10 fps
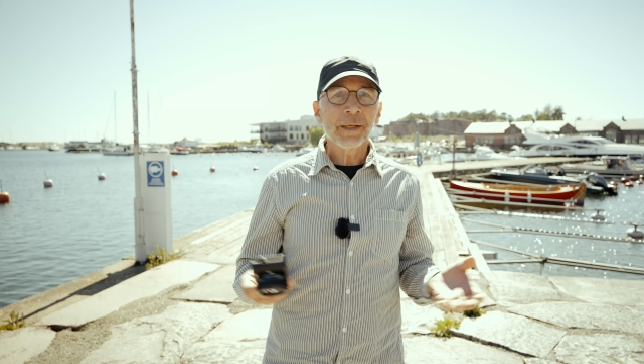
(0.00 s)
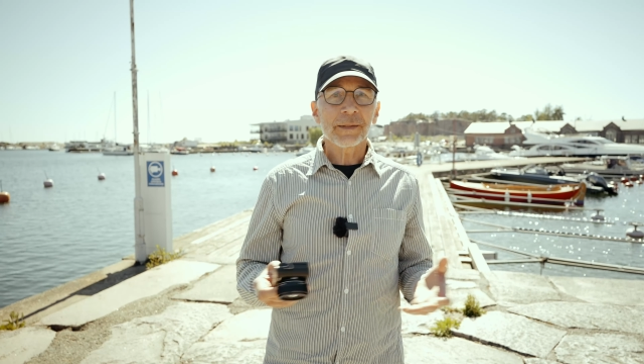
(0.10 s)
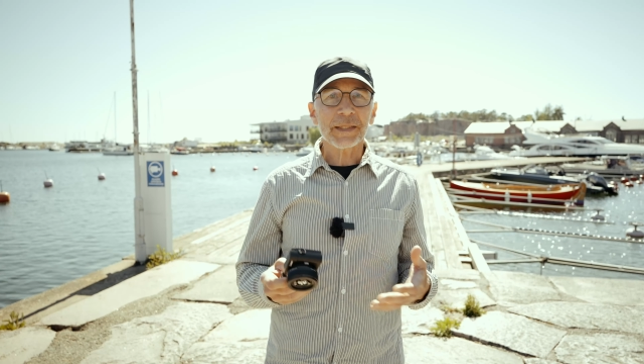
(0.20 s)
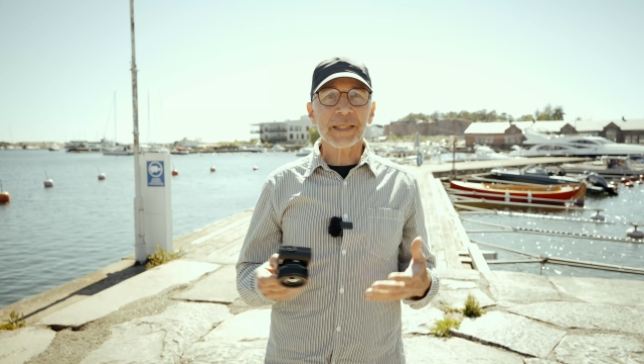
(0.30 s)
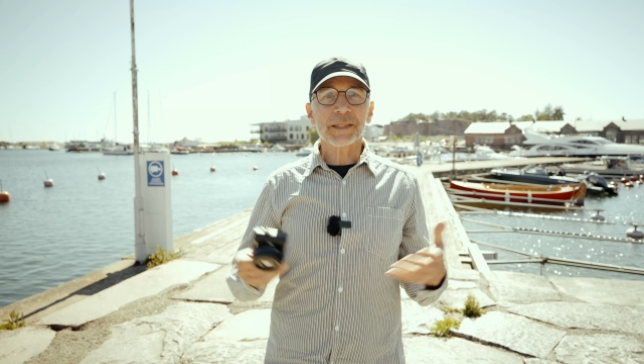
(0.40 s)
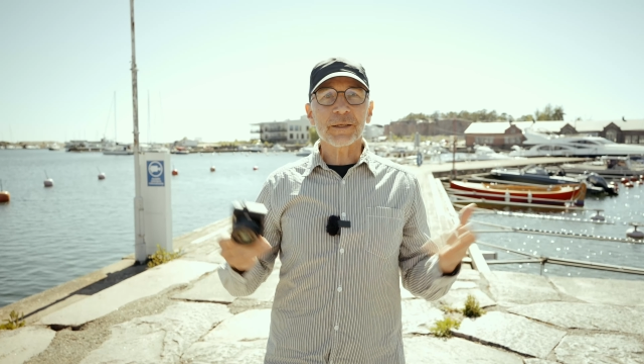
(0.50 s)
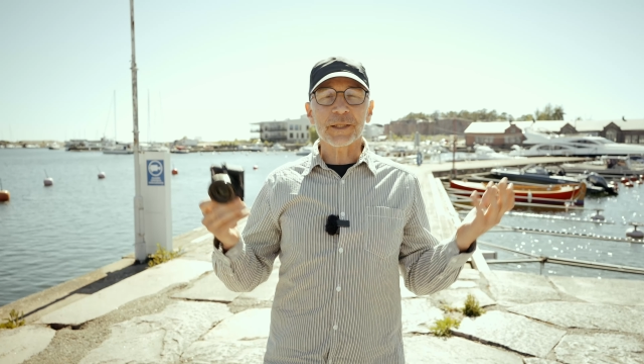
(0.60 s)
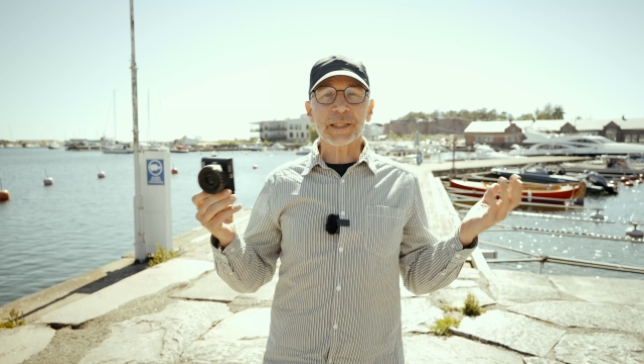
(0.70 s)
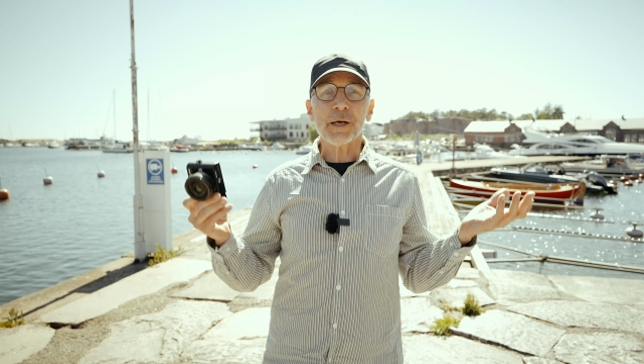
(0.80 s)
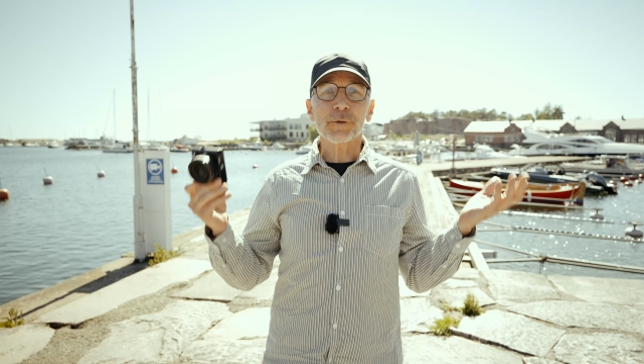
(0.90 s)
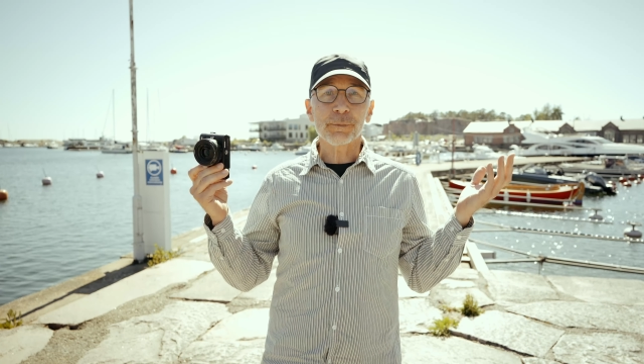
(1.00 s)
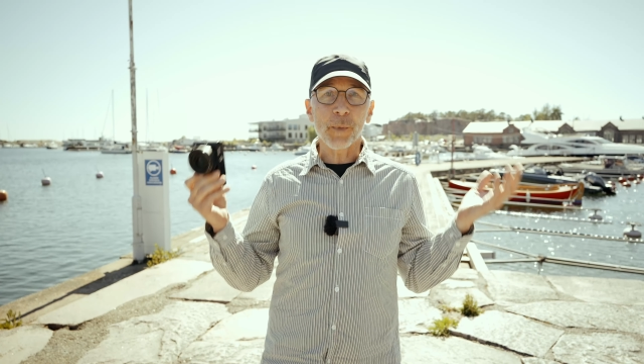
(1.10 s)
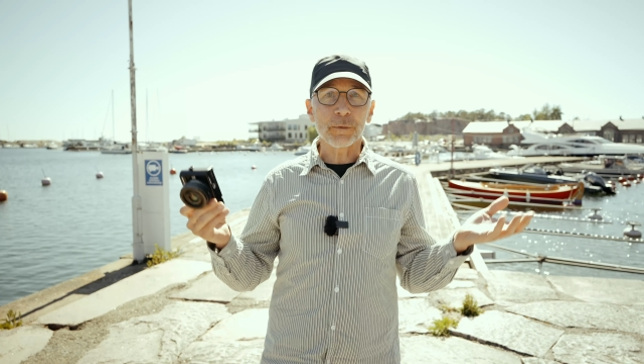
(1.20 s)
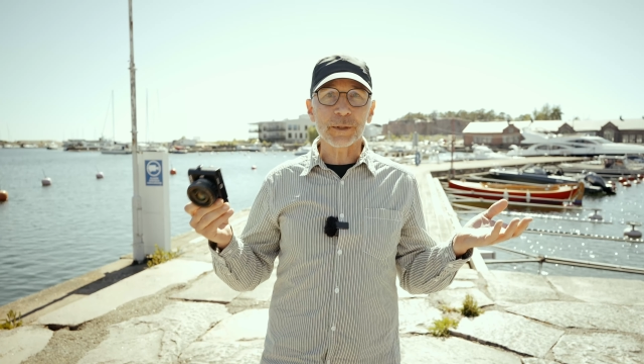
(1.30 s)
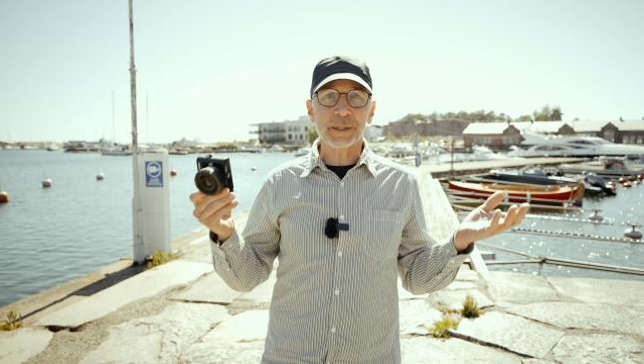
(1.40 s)
This is the
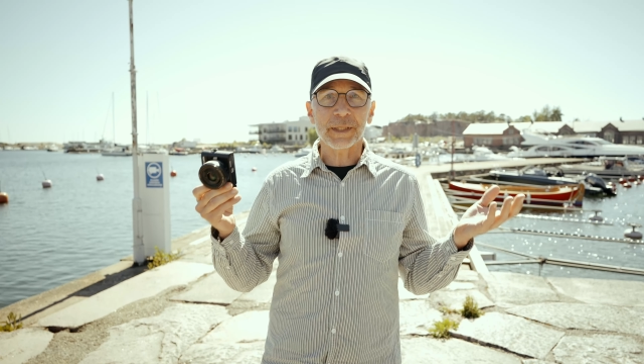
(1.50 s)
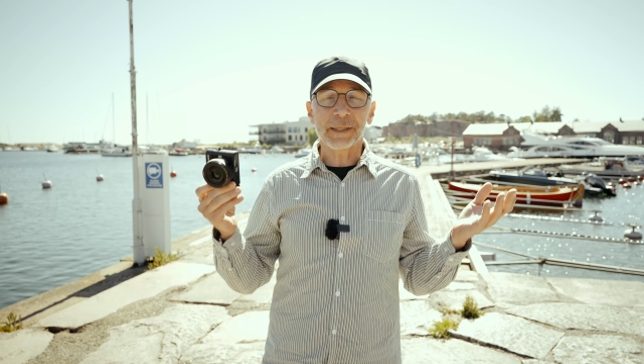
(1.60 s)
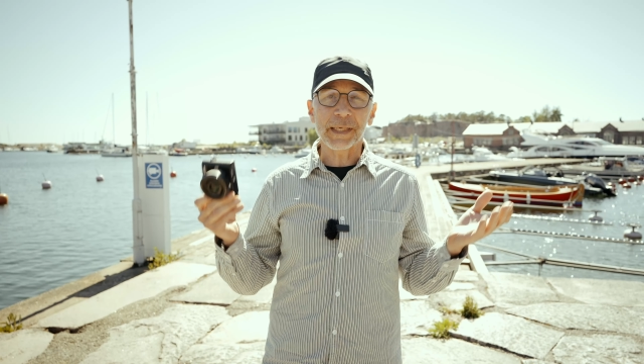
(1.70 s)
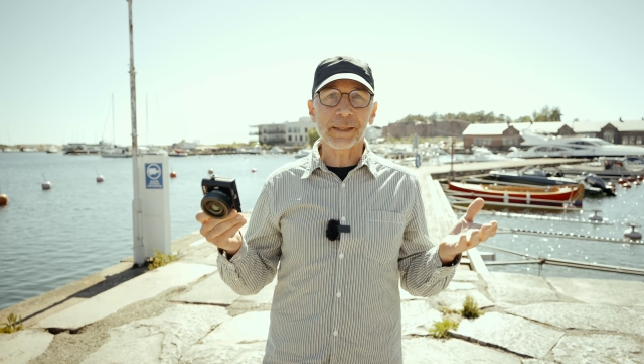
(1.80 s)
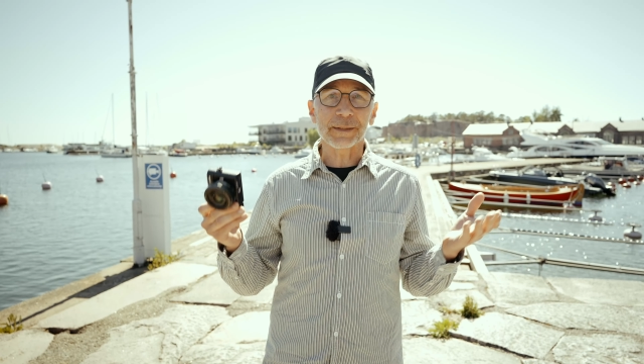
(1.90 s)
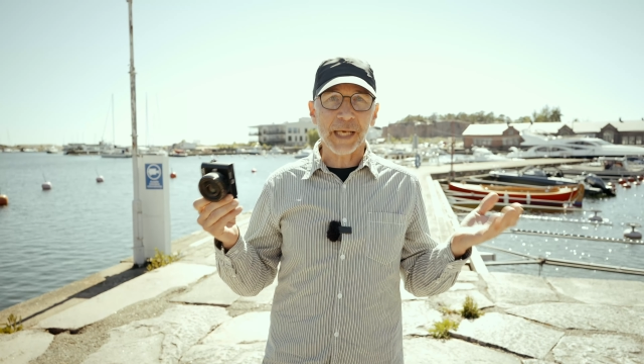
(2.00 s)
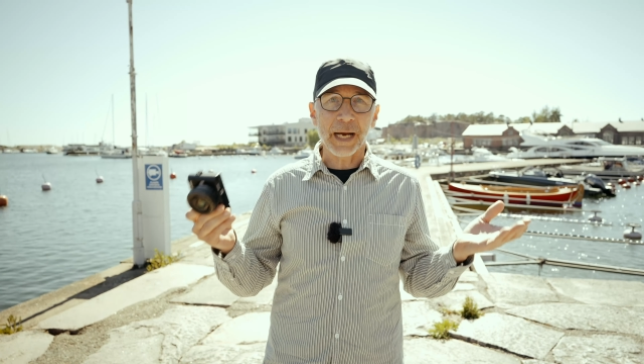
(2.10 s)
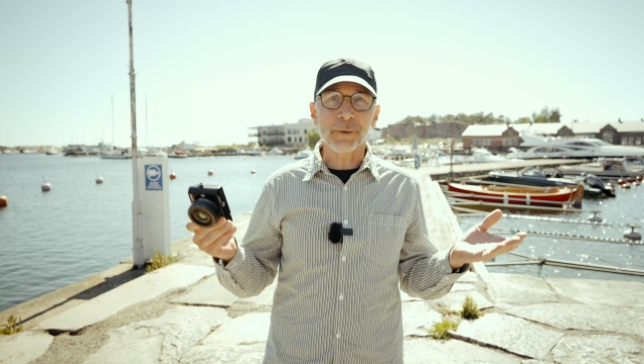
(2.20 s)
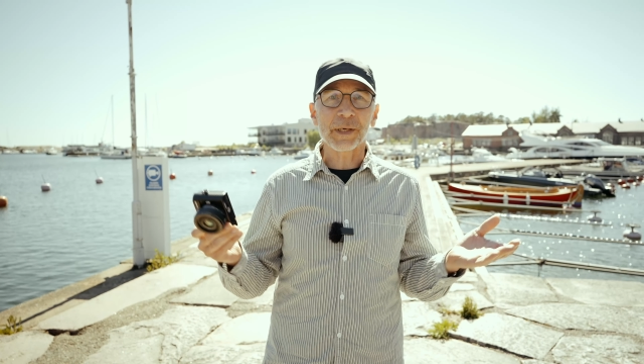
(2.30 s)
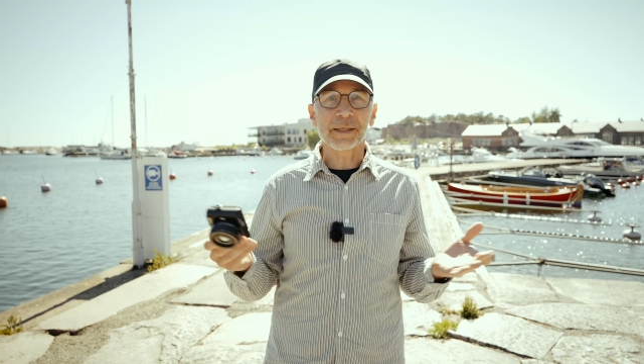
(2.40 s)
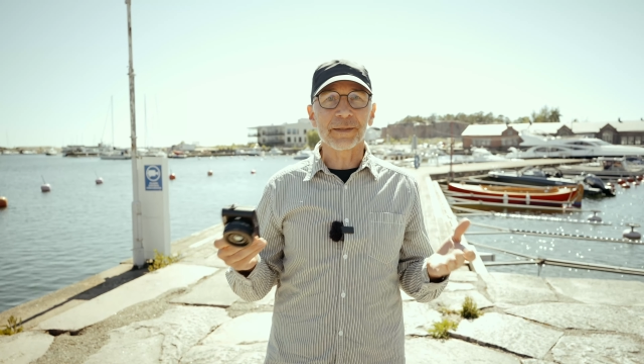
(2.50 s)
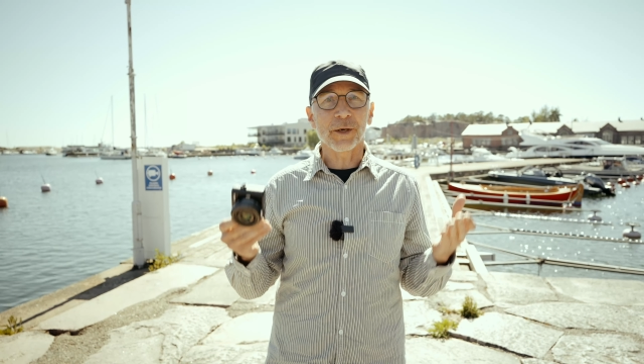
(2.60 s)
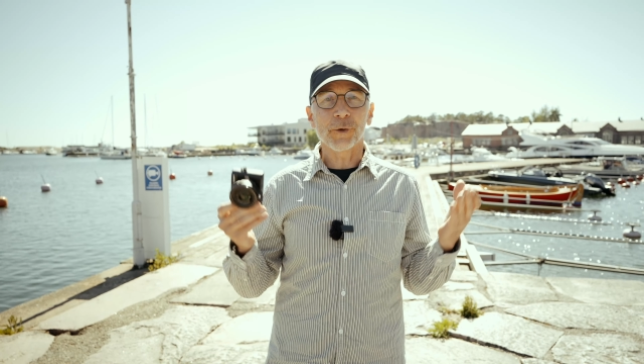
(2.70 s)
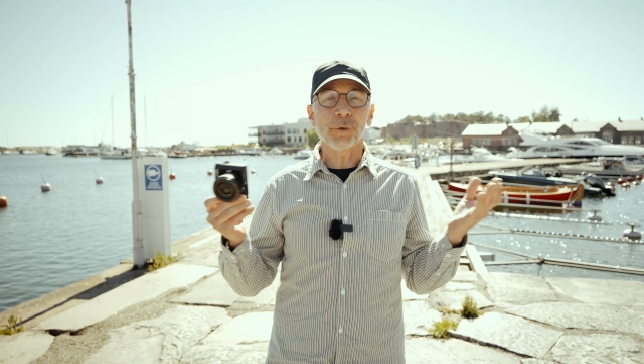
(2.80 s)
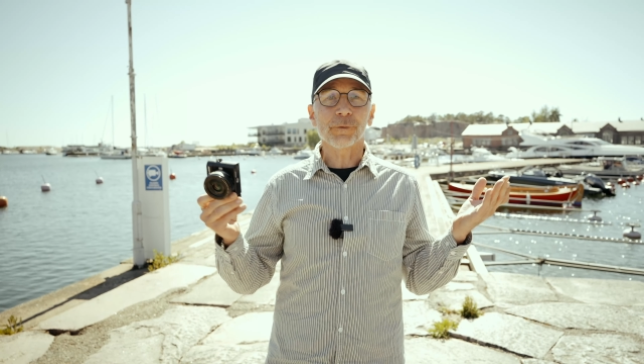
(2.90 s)
southmost little town in the
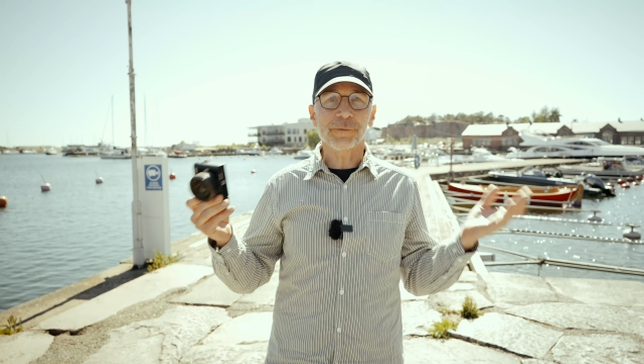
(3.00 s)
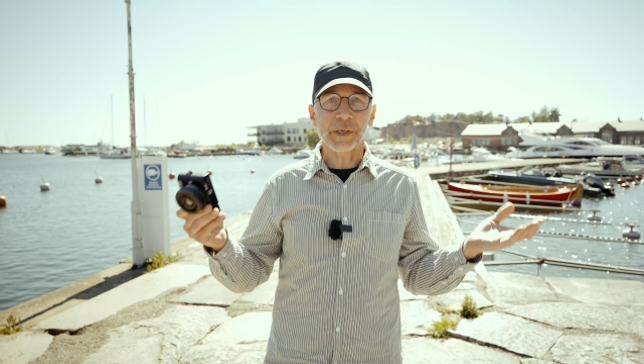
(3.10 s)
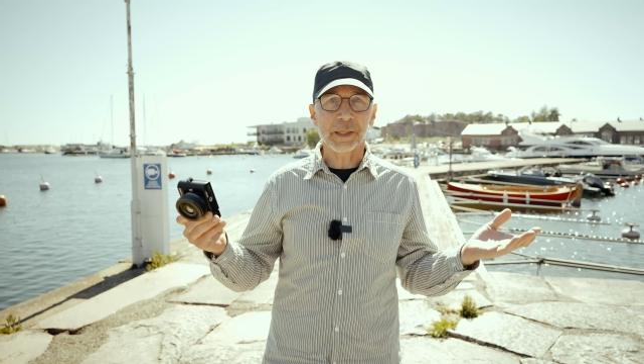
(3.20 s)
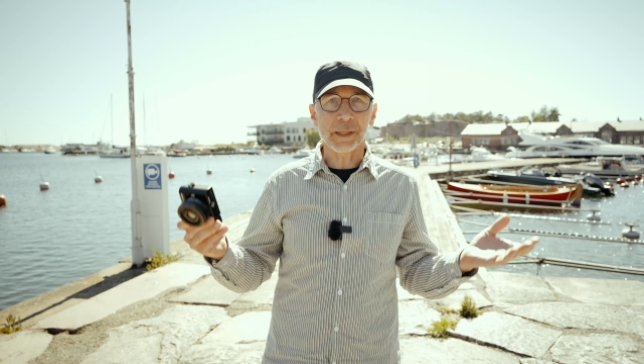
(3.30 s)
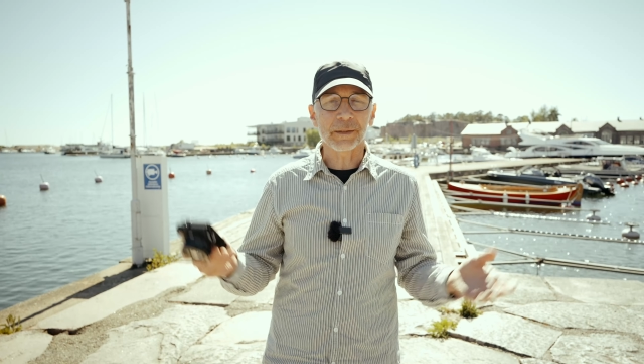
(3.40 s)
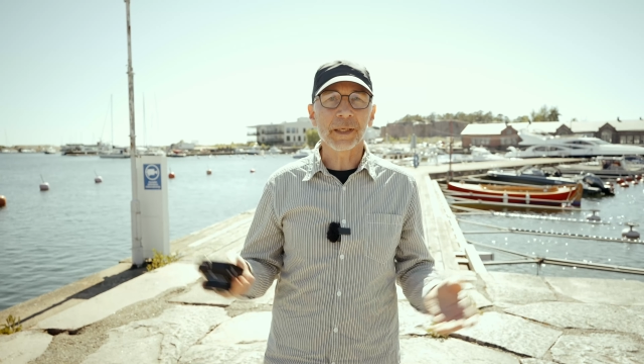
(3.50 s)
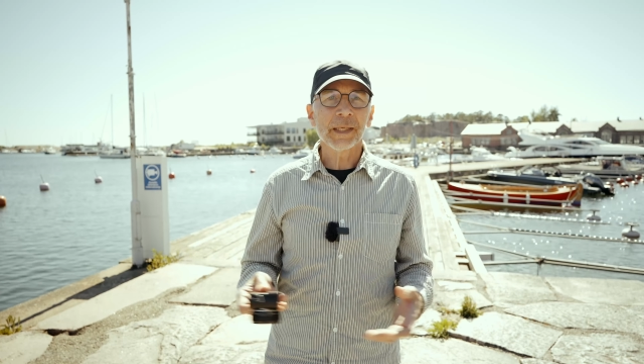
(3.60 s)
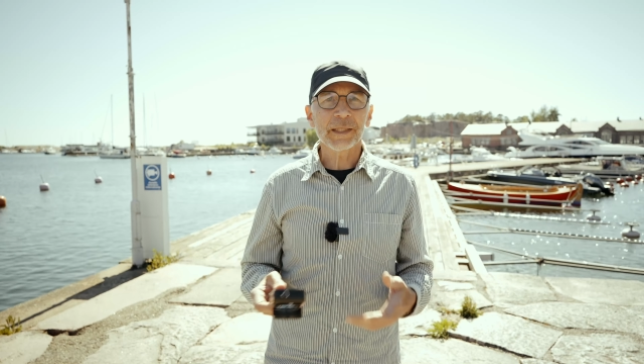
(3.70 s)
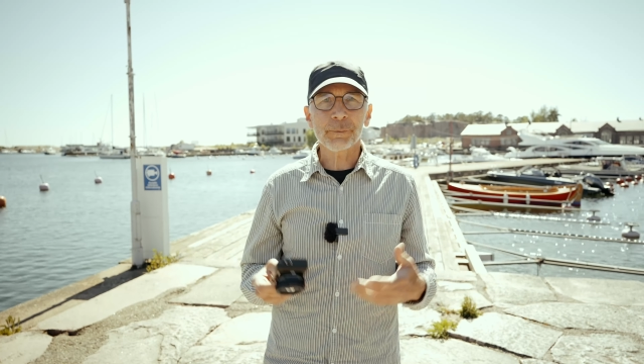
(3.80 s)
whole Finland. It's